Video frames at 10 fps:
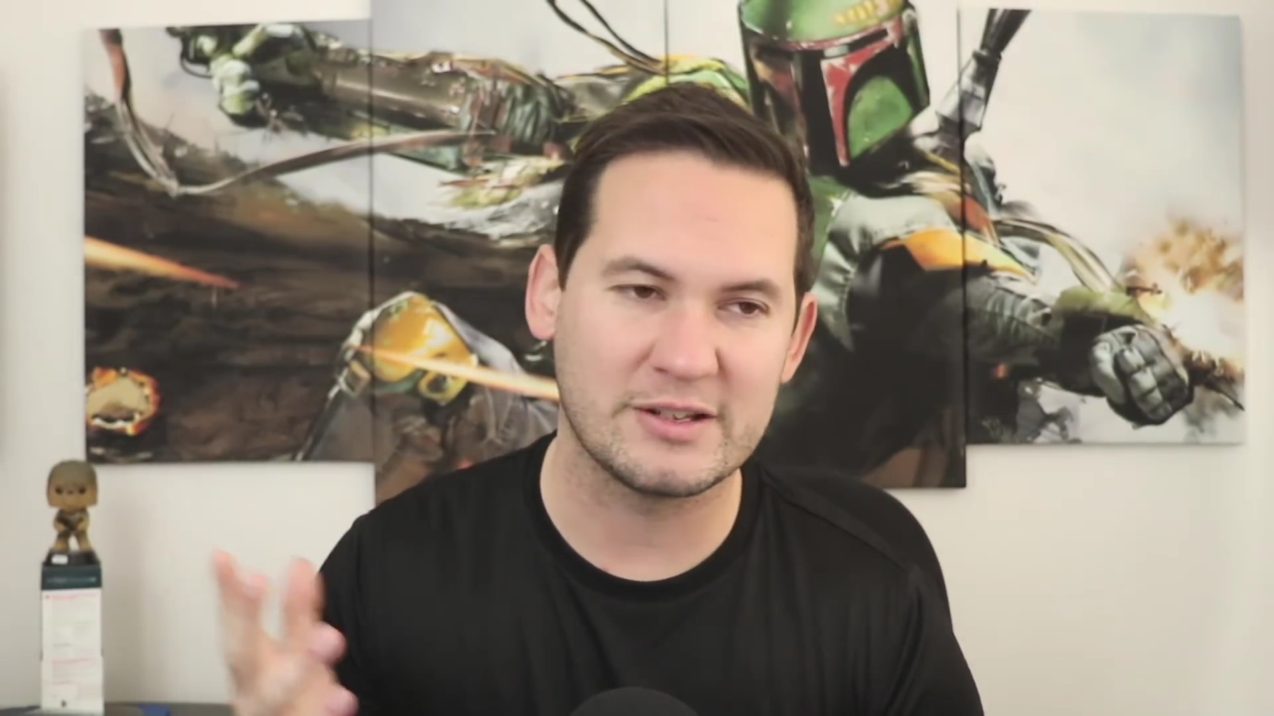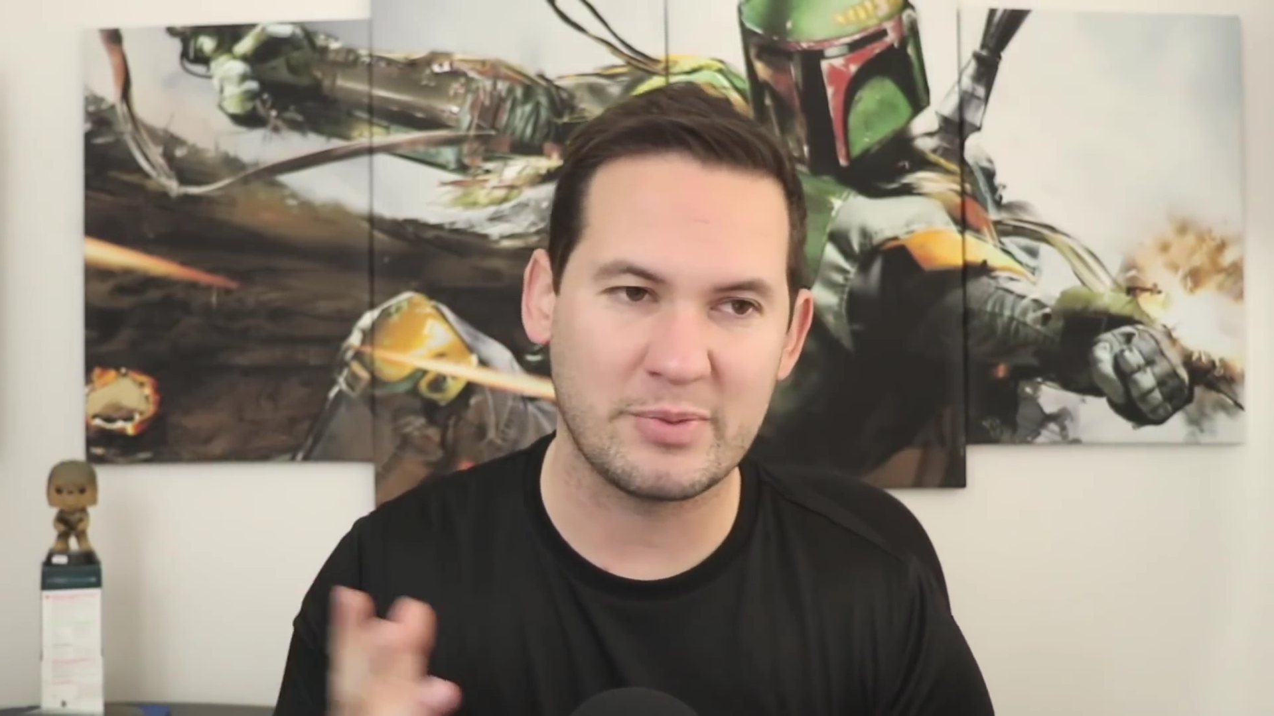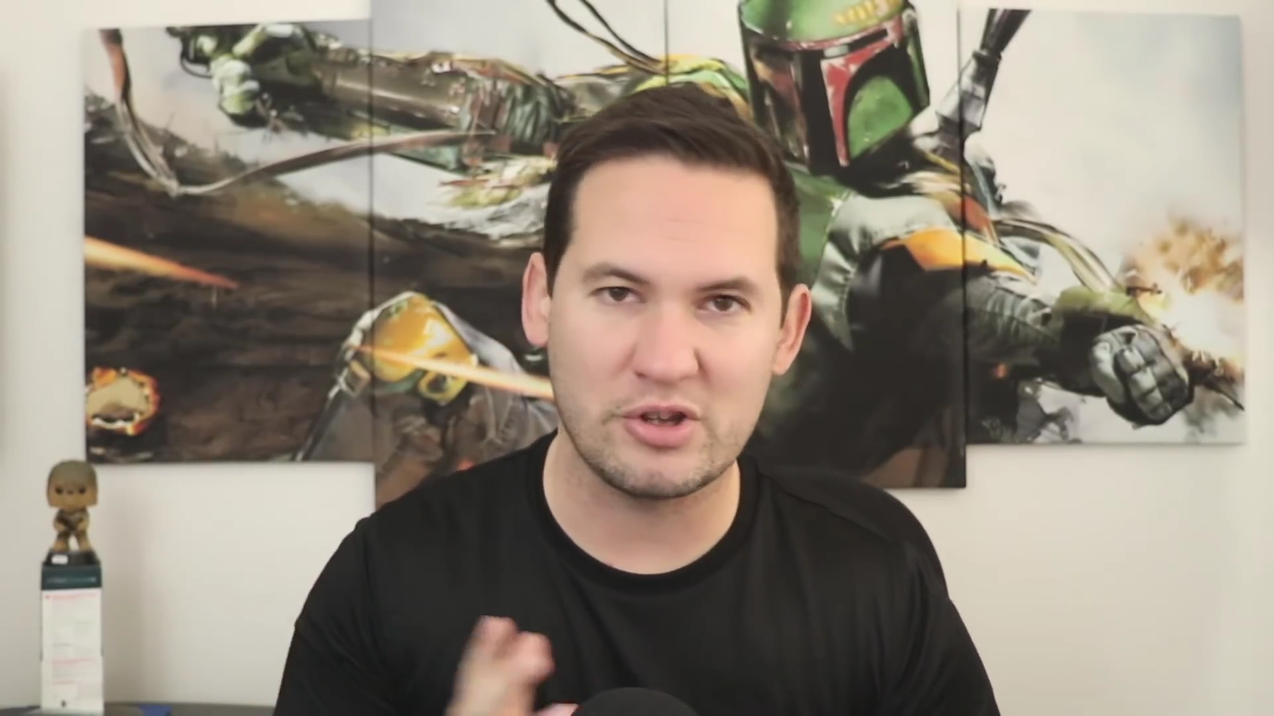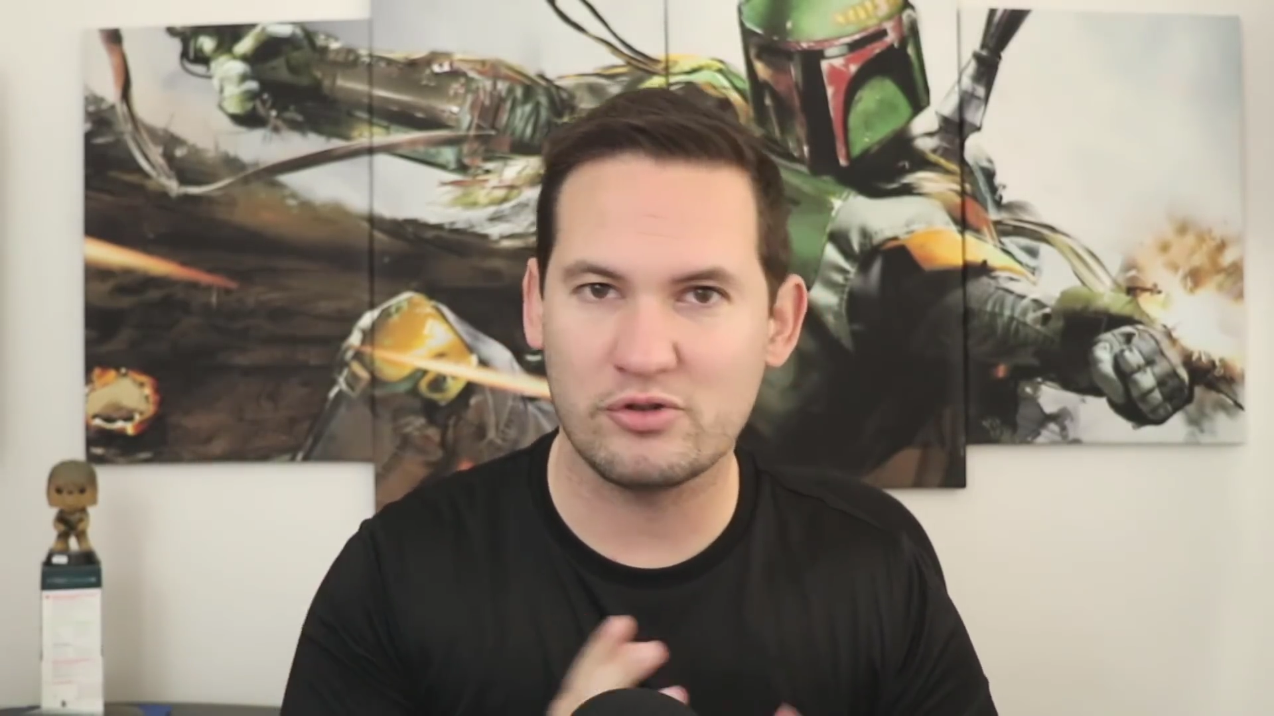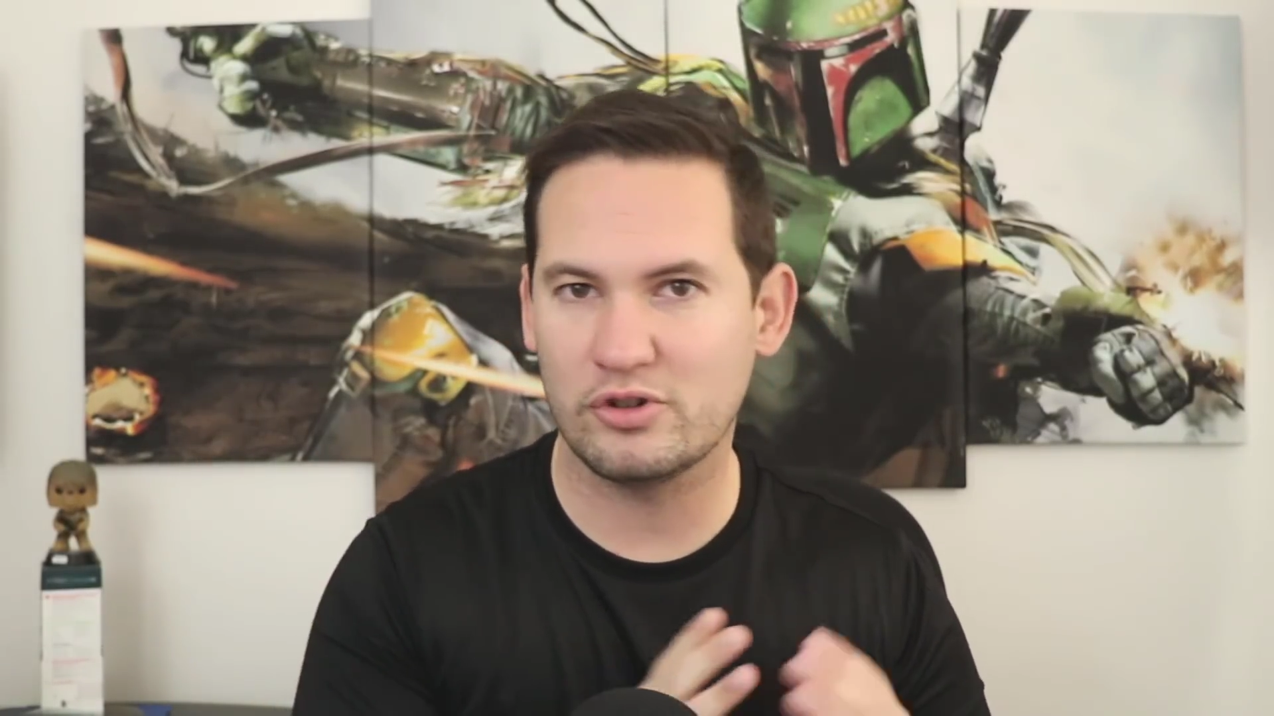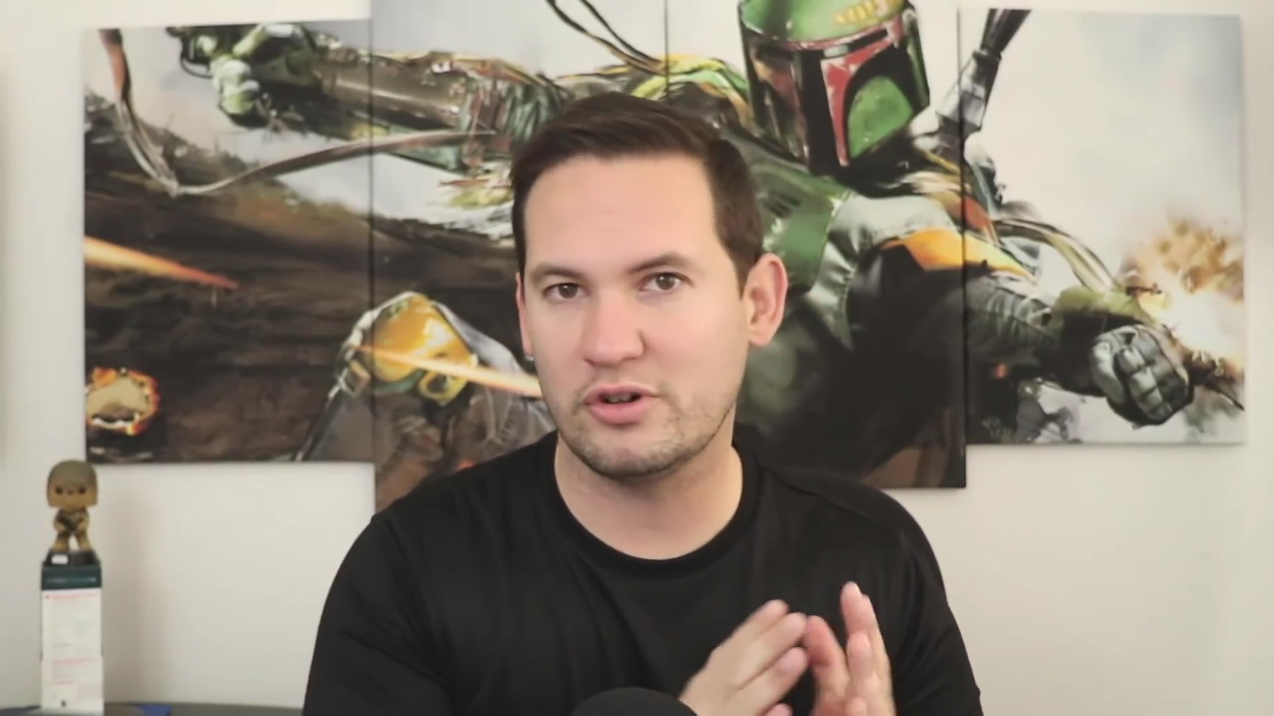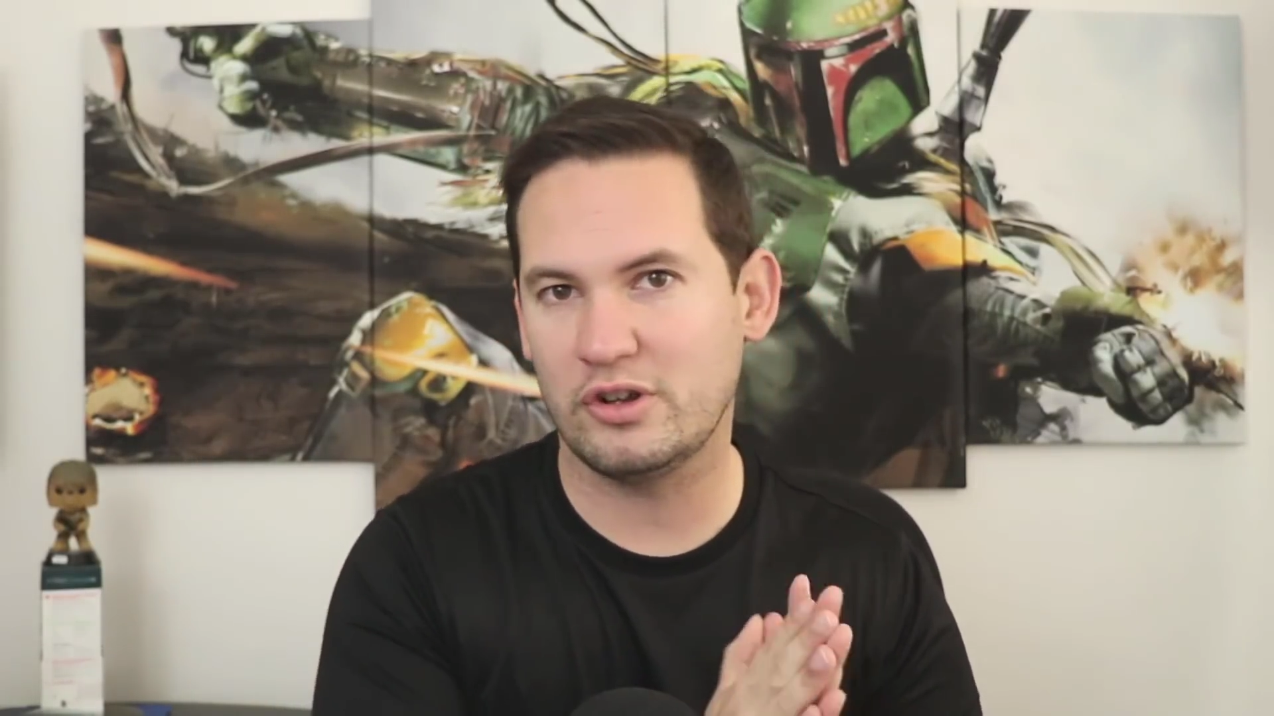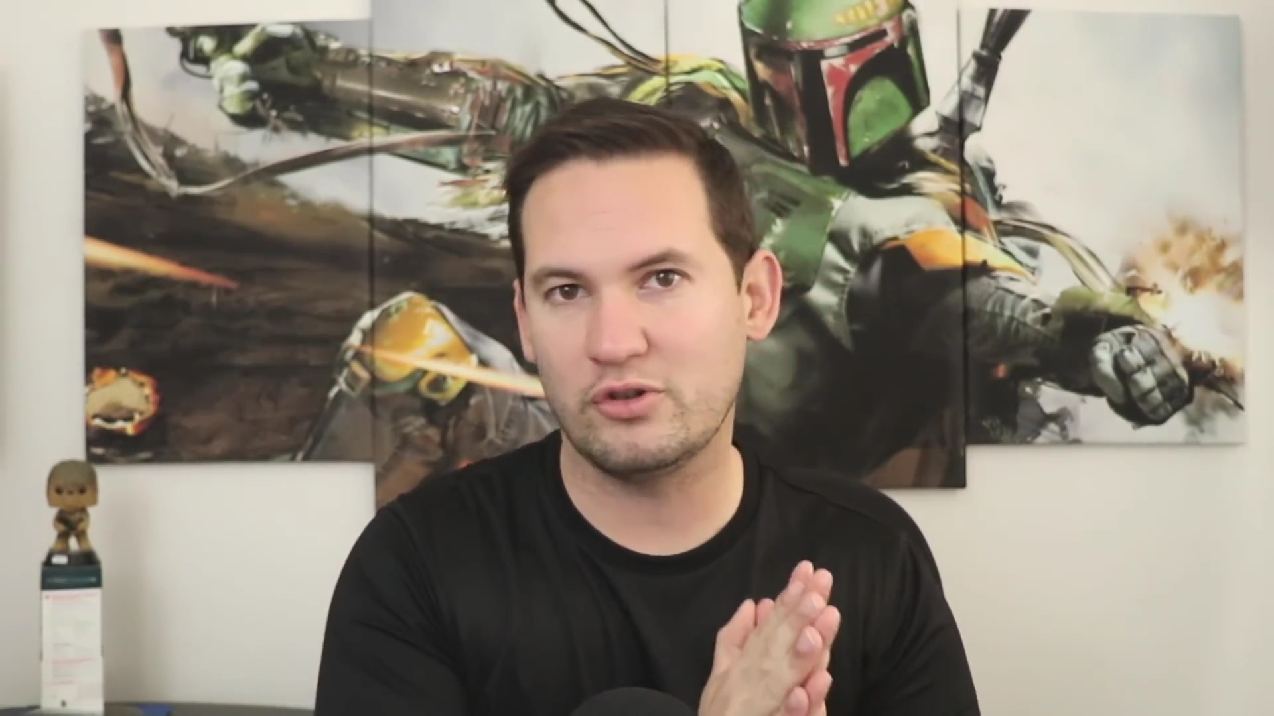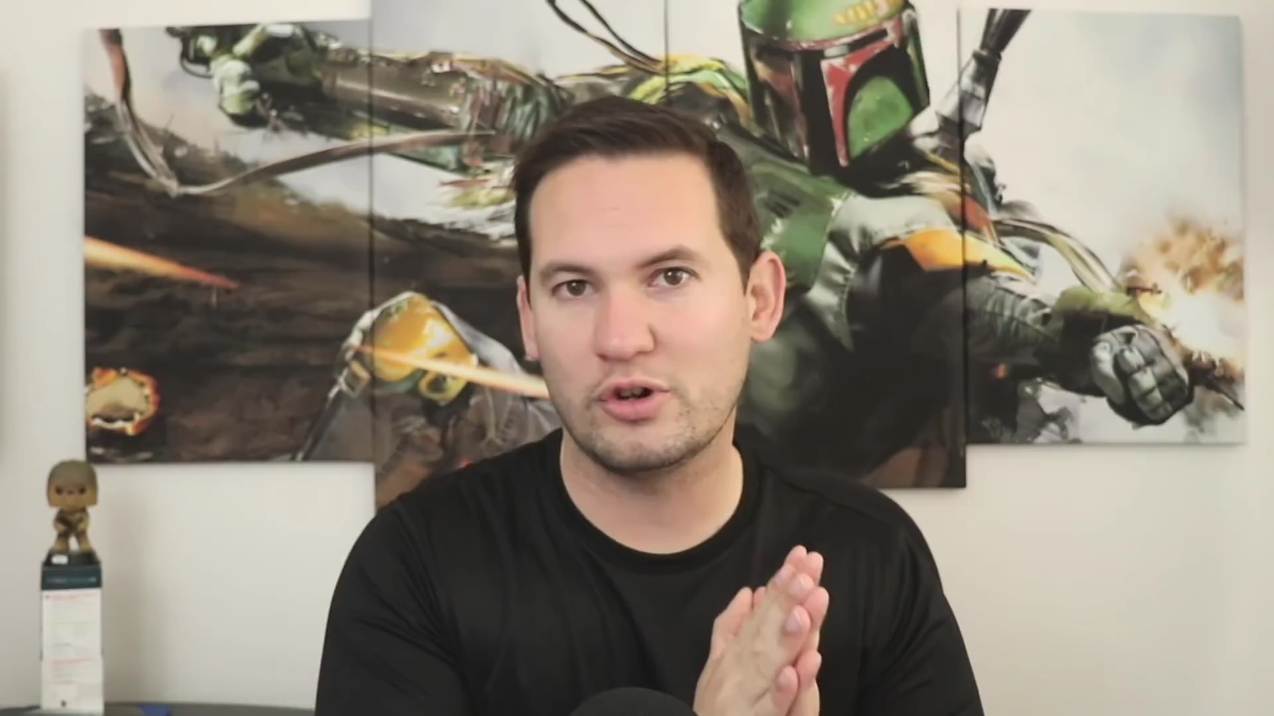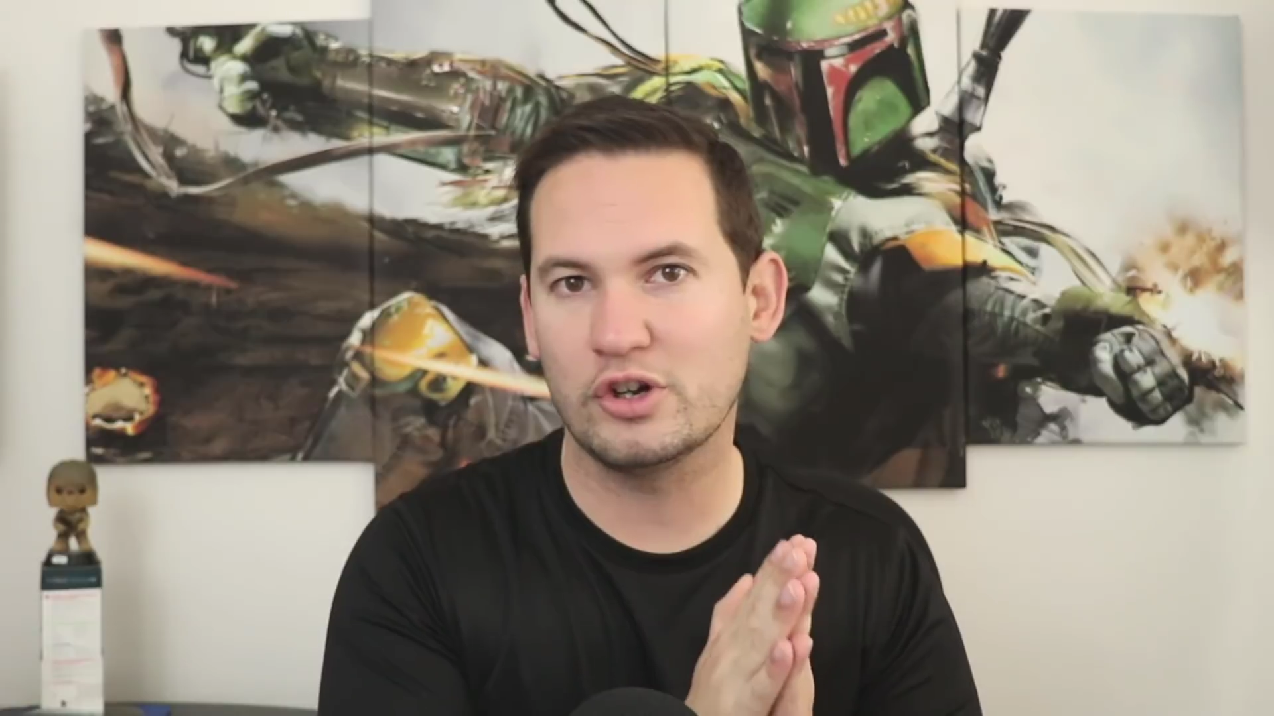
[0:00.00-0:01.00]
but you
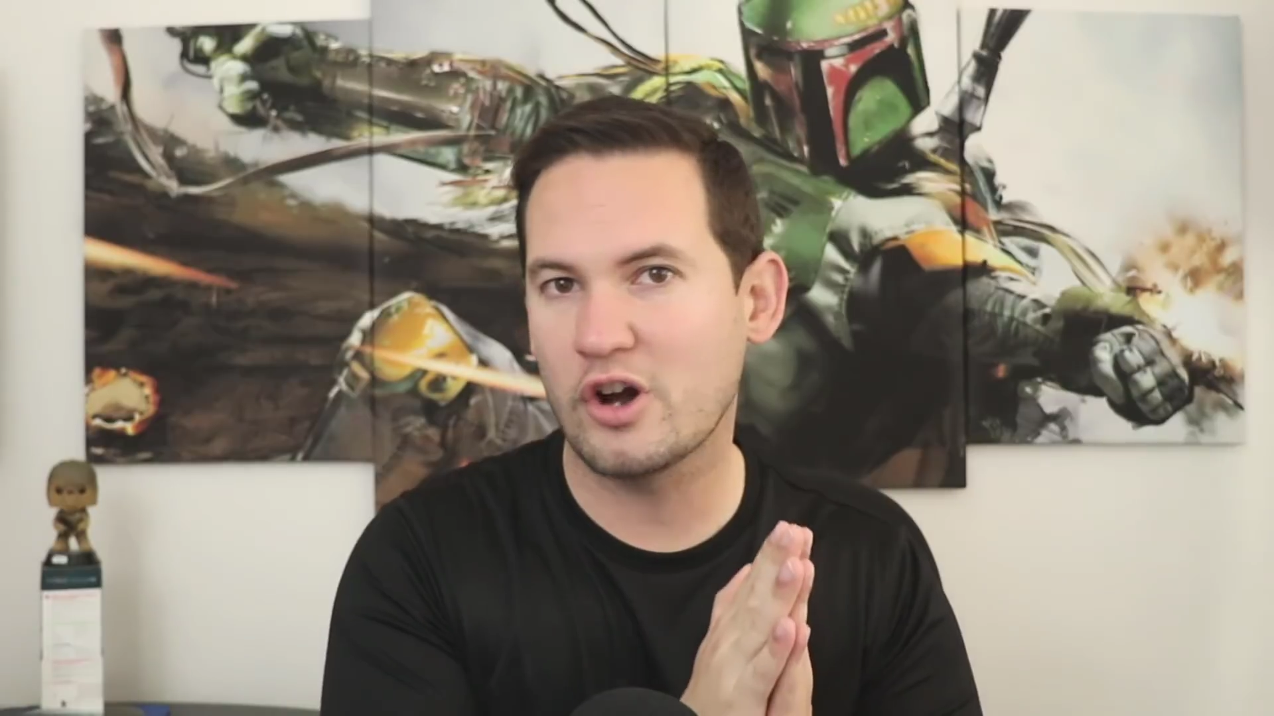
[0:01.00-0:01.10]
can